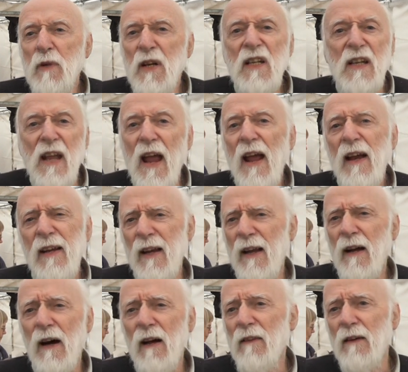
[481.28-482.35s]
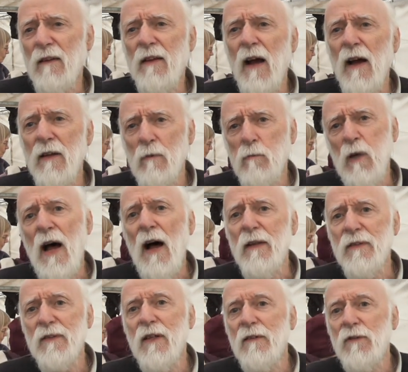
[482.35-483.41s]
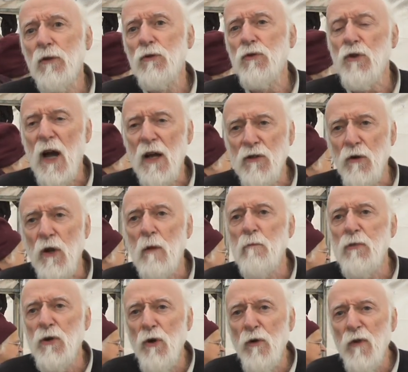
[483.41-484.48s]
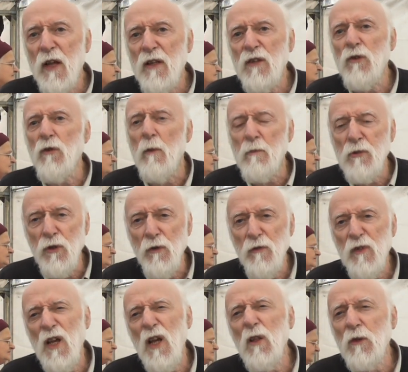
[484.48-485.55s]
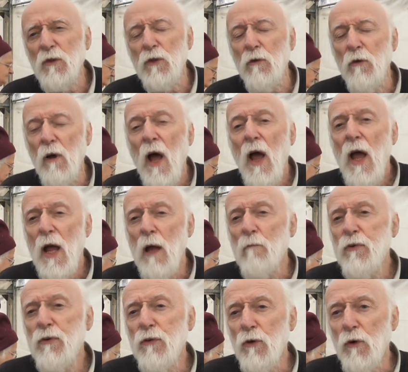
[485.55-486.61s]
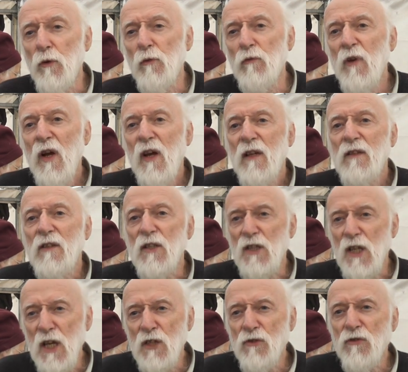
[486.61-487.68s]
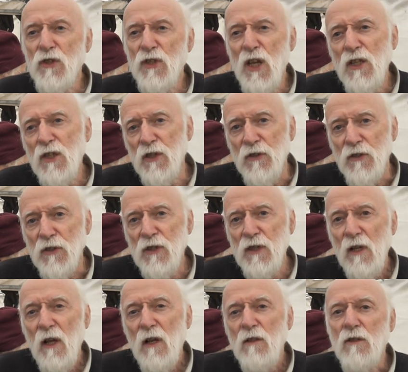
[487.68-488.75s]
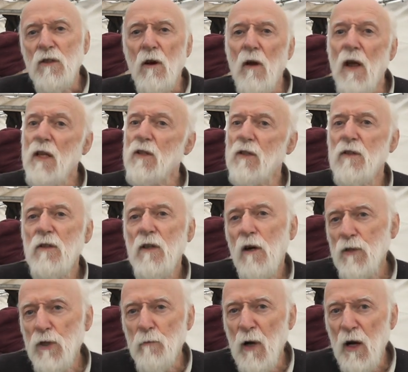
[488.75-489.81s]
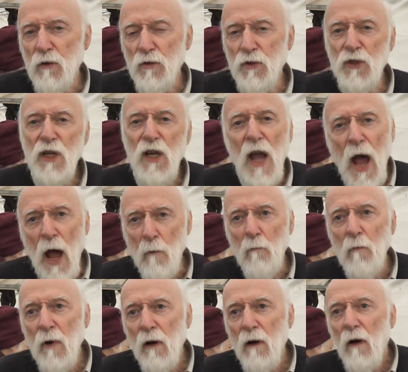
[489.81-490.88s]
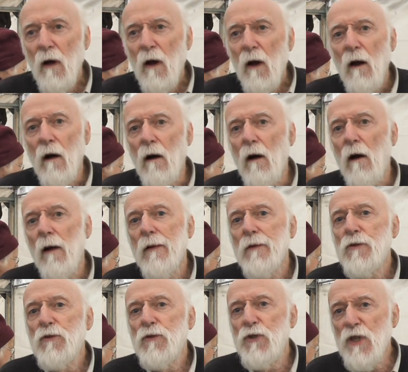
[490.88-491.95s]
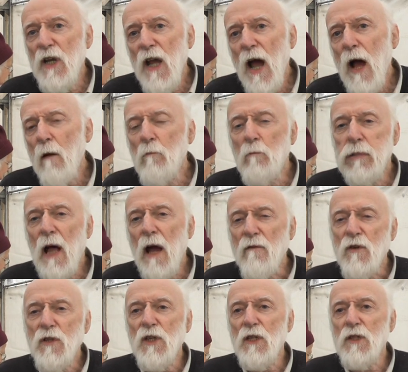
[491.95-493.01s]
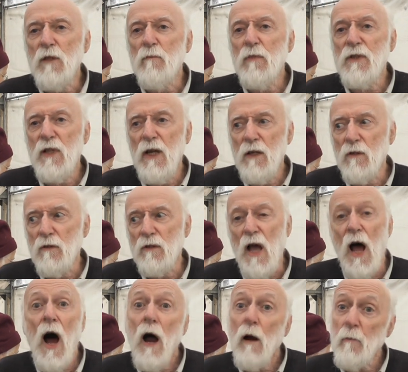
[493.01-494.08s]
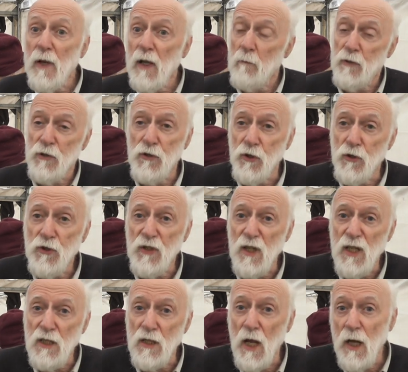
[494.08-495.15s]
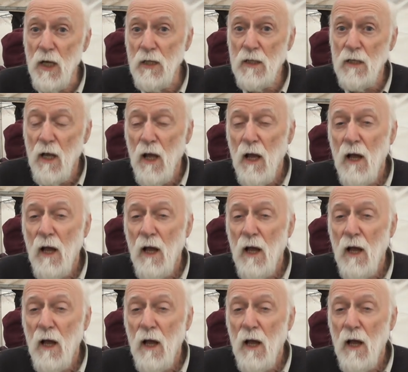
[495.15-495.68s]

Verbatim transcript: breed any other kind of plant to try to improve it, to improve yield, to improve disease resistance. So it's not about GM. Uh, GM blight resistant potatoes are being produced these days.